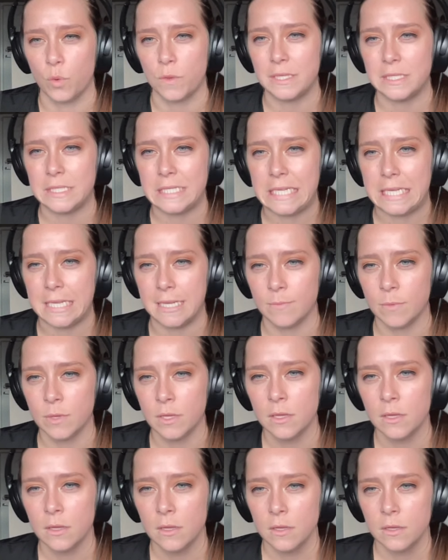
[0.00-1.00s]
for the
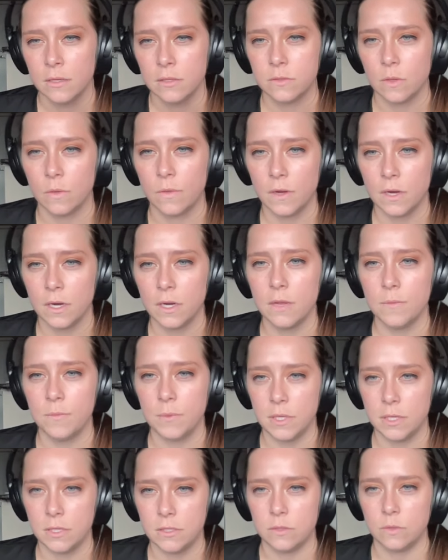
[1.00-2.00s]
team. So they're going
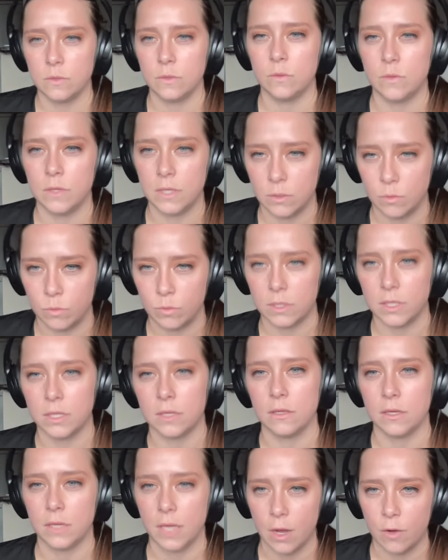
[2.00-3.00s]
to be two you need to
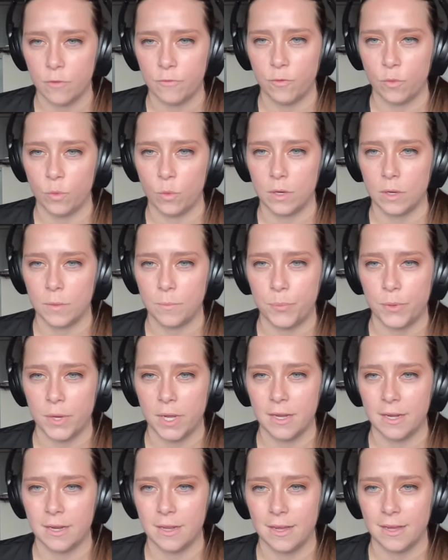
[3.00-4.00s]
really look out for,
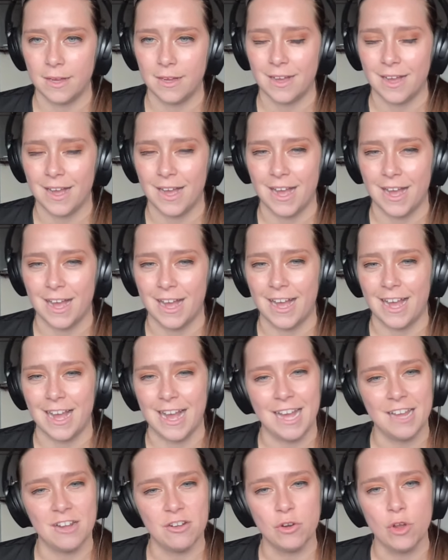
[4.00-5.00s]
but
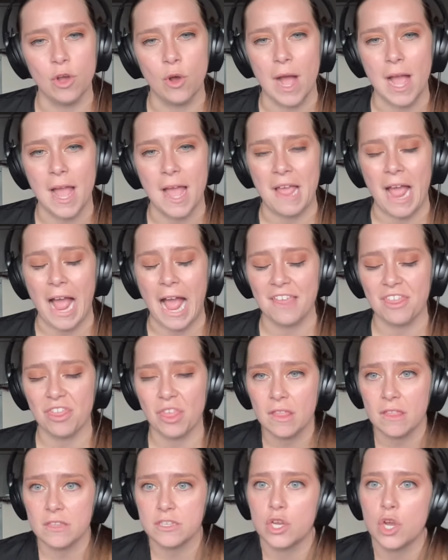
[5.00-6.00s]
I don't know. I
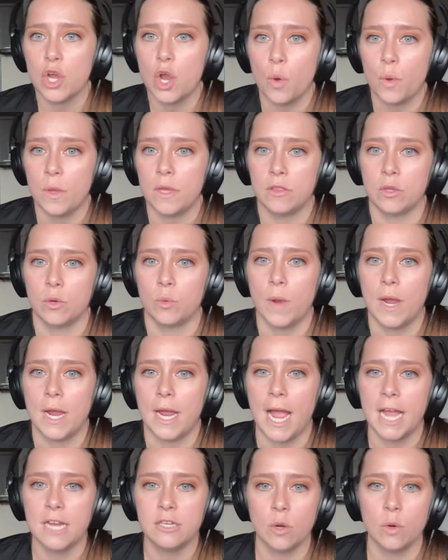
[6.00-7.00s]
think this could go either
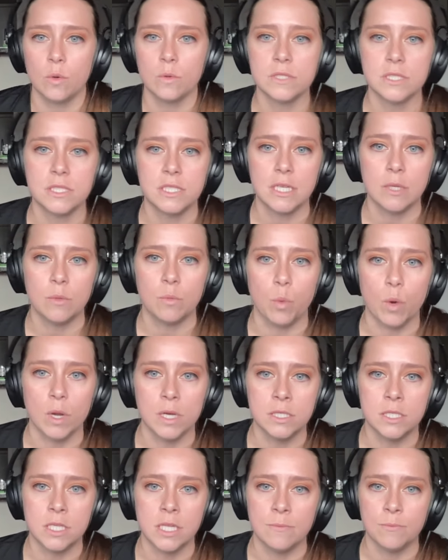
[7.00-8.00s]
way. I don't see
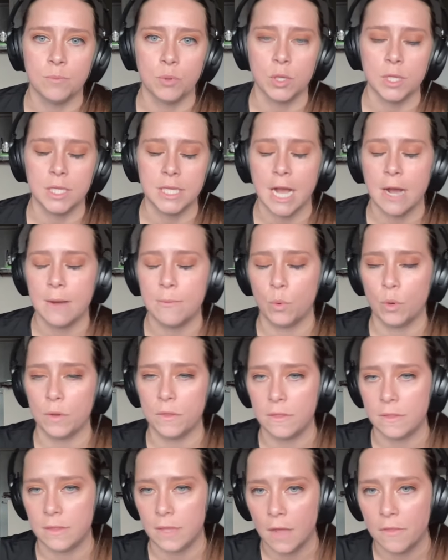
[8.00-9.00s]
one team pulling out
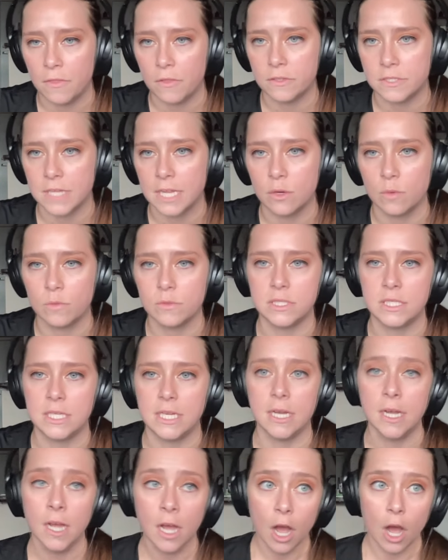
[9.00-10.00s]
more than the others. I don't
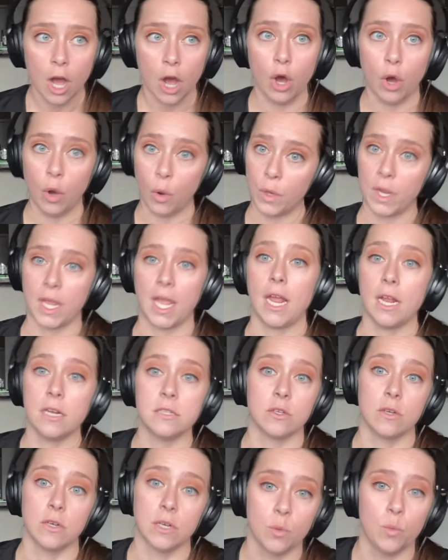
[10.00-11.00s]
see
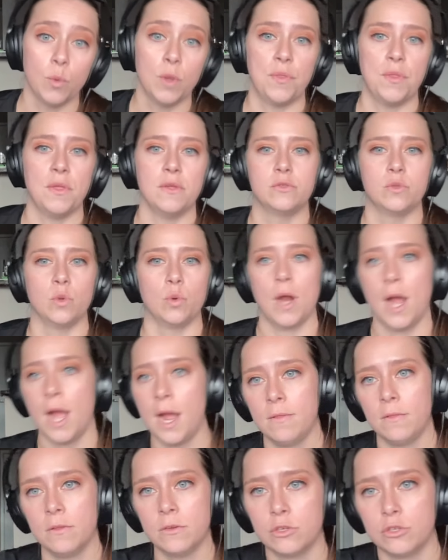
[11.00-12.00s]
Canes are going to win this
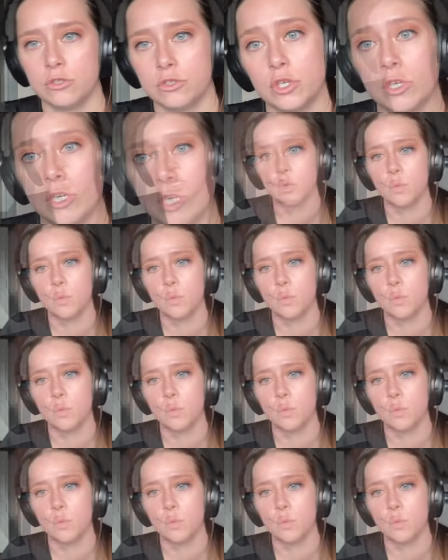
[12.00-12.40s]
or Islanders are